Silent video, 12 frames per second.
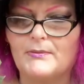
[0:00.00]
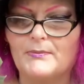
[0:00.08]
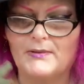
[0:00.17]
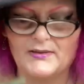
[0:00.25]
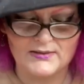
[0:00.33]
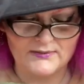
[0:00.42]

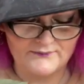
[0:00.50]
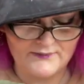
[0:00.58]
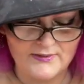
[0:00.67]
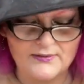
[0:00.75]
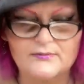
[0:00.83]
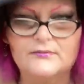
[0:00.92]
Bay leaf
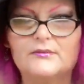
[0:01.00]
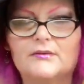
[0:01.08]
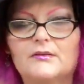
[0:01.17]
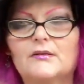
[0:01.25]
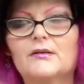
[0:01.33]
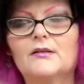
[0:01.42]
there.
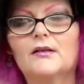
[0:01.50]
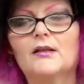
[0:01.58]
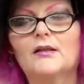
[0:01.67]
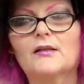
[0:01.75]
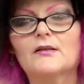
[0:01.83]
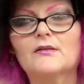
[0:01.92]

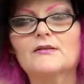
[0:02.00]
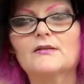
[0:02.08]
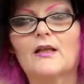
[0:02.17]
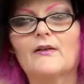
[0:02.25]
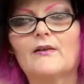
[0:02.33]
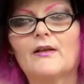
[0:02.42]
It looks
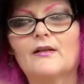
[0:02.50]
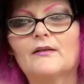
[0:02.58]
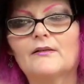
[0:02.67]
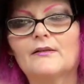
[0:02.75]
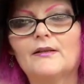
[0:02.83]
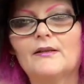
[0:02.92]
like that
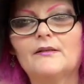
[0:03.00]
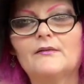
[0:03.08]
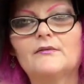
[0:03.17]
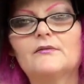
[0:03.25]
in there.